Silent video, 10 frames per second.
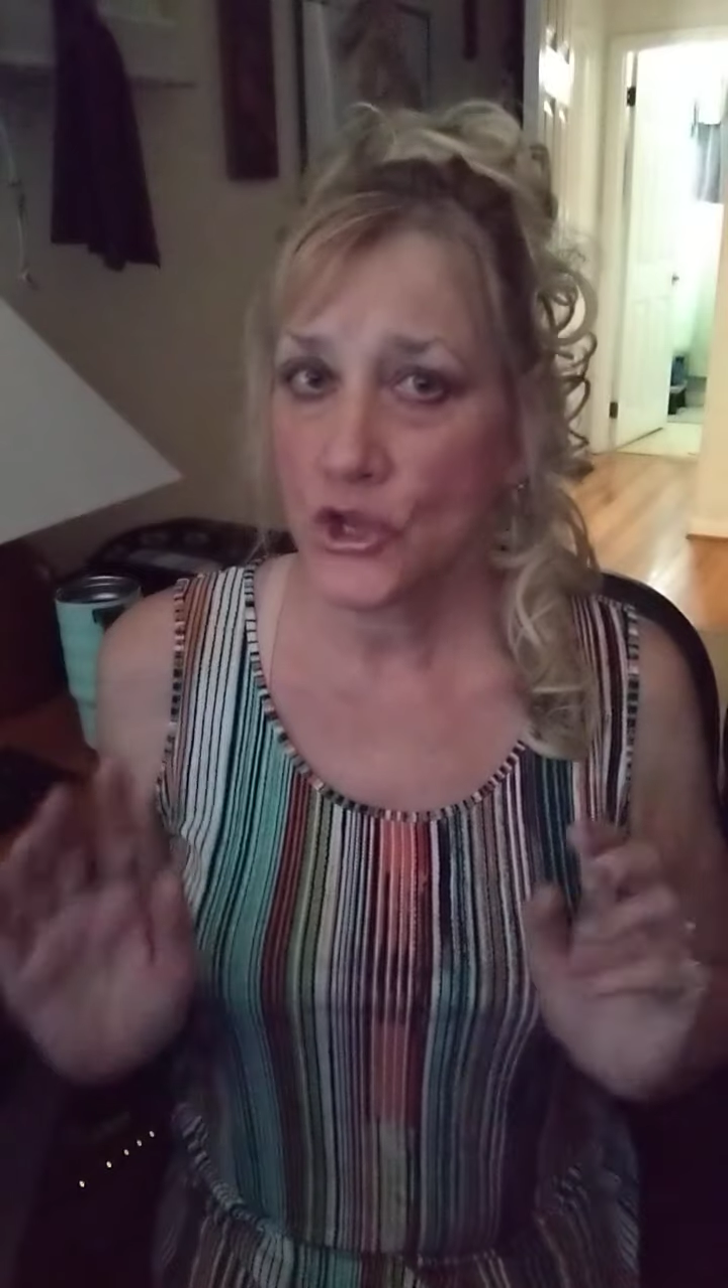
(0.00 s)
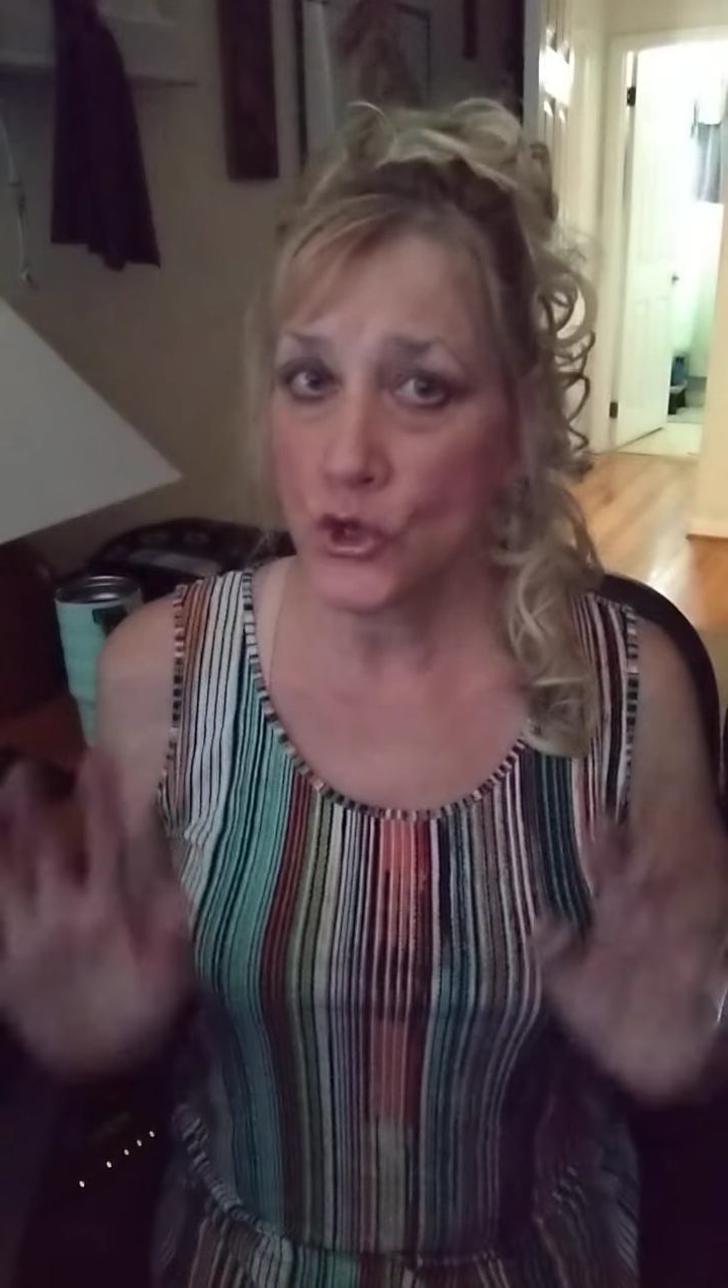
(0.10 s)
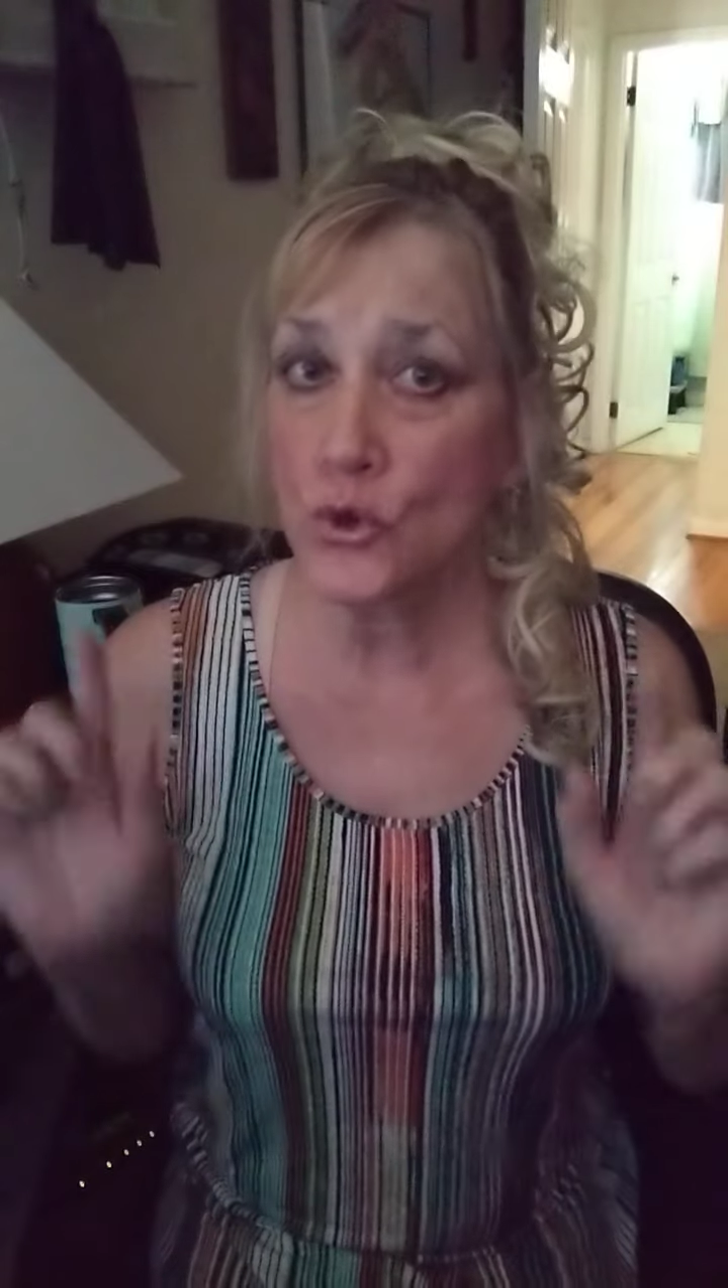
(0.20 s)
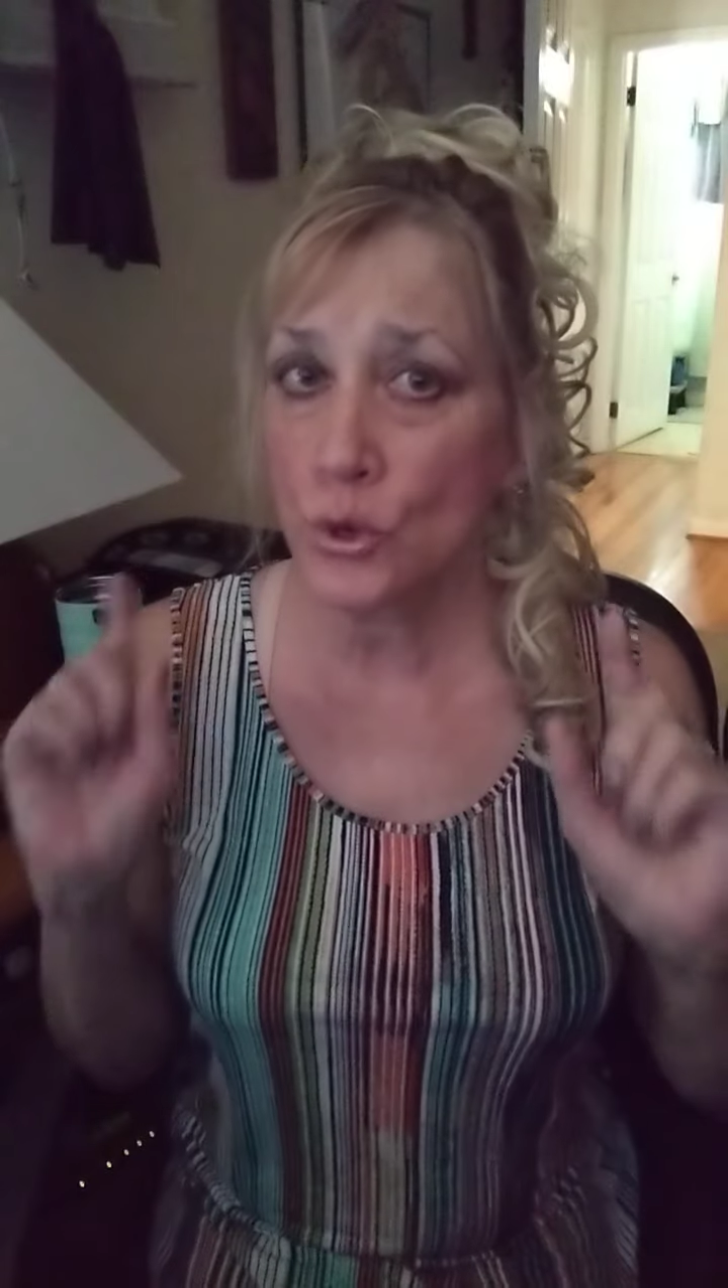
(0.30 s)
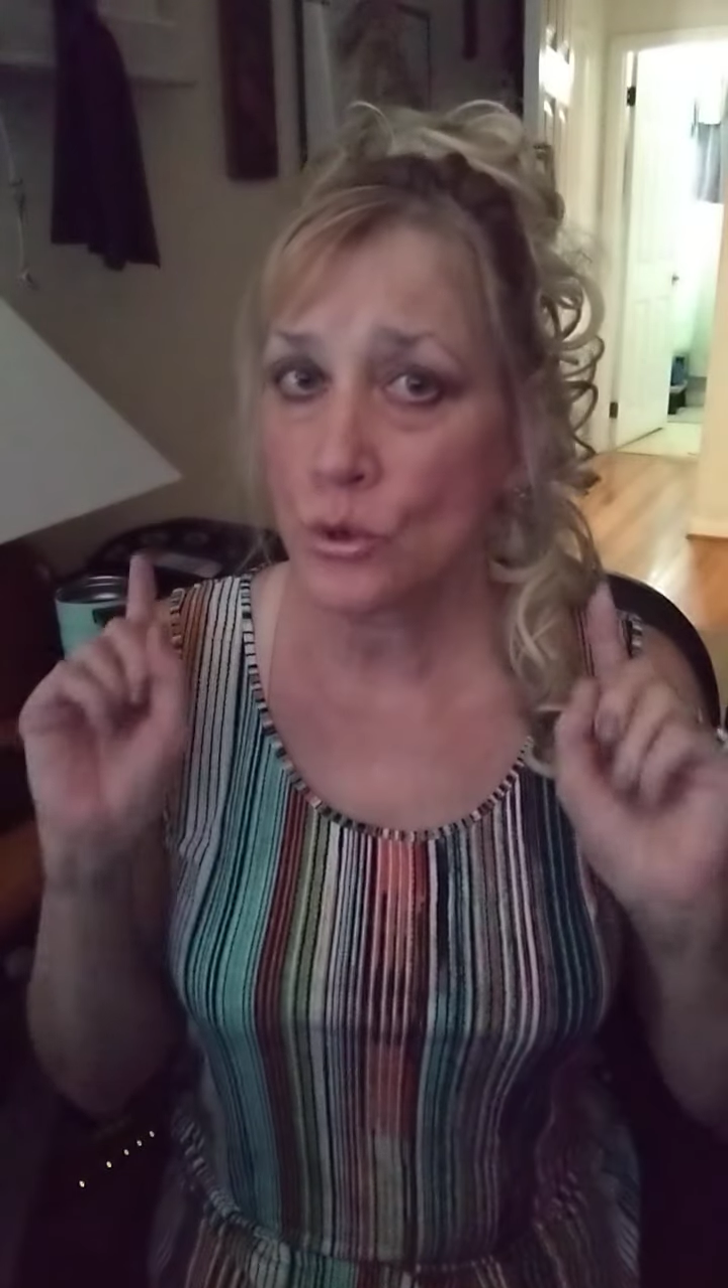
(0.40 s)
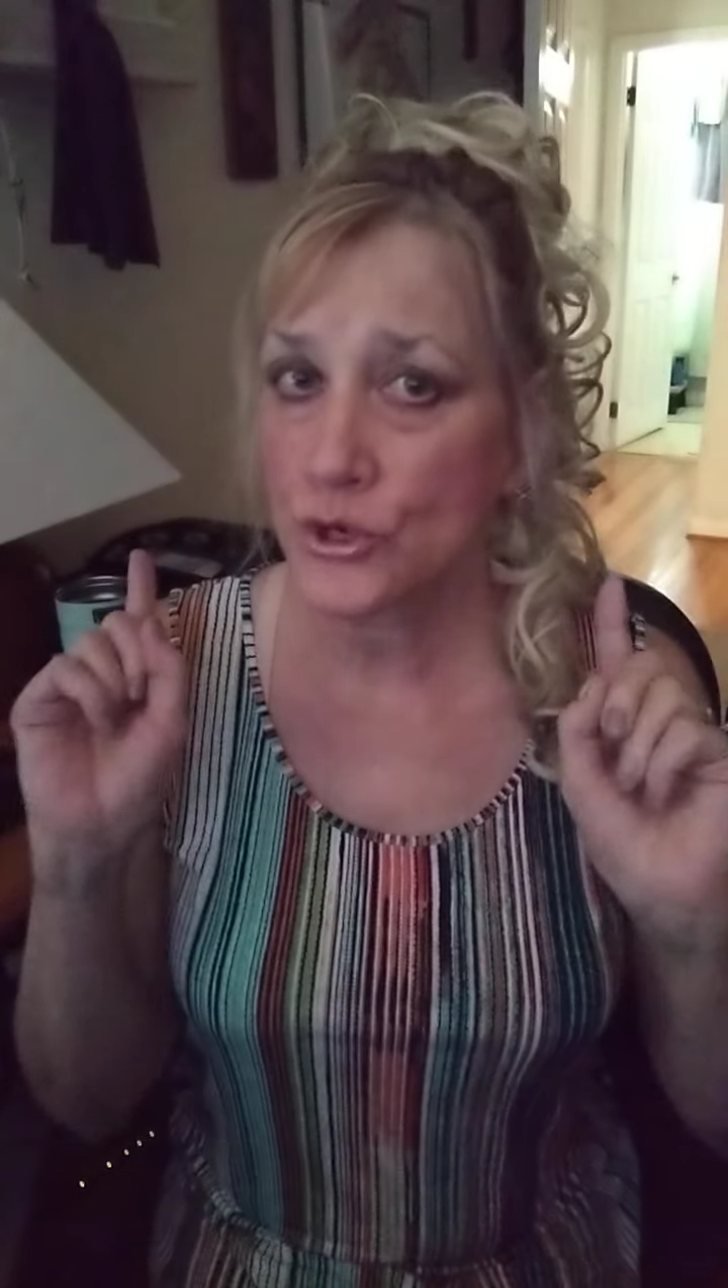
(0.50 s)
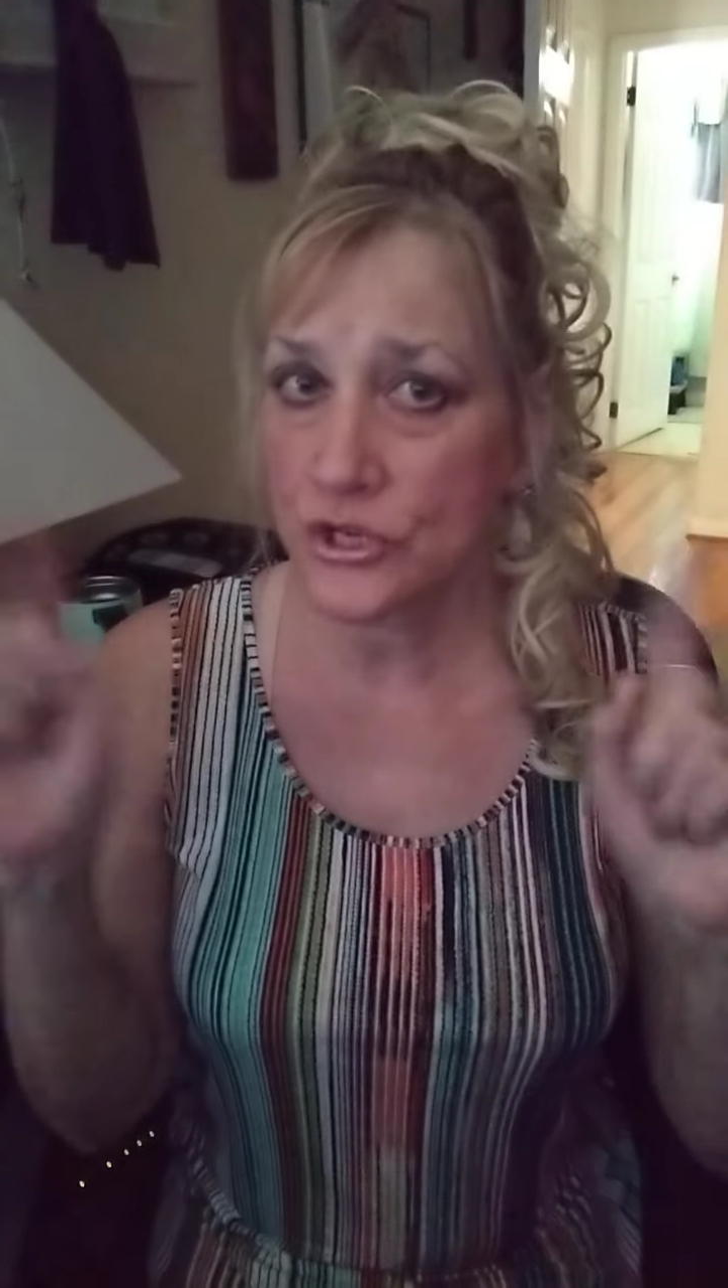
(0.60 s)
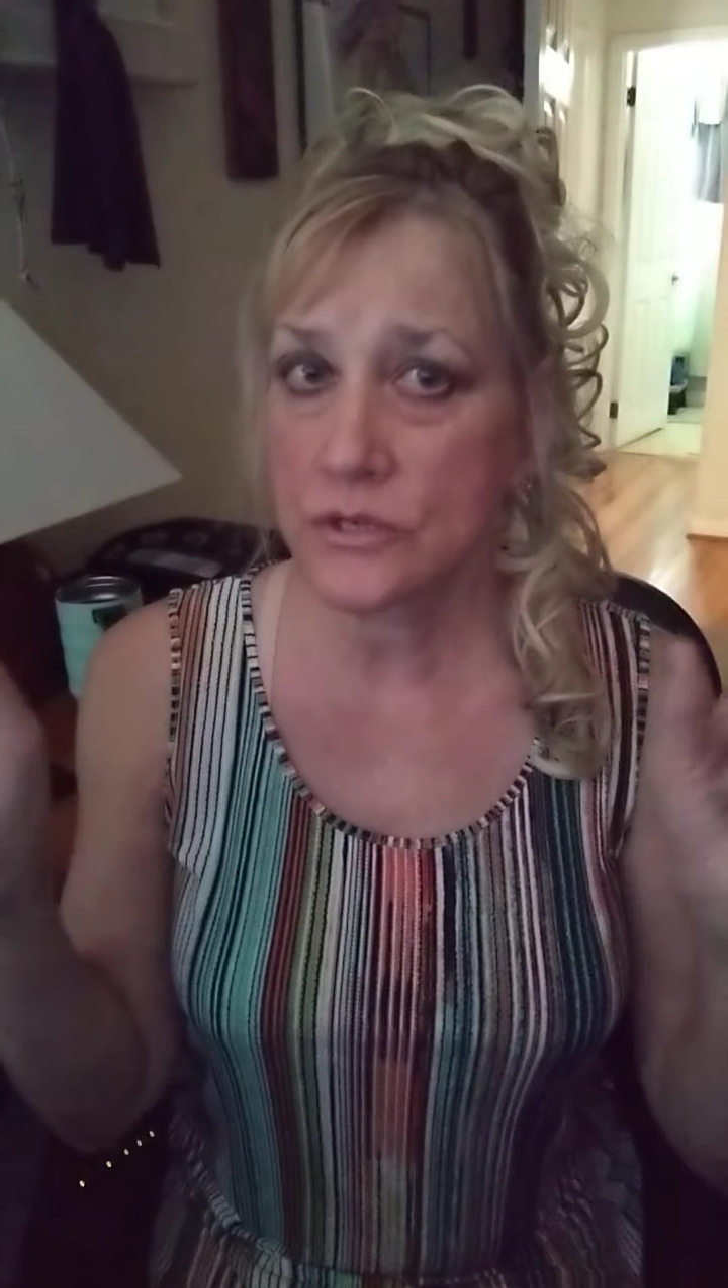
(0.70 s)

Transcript: you don't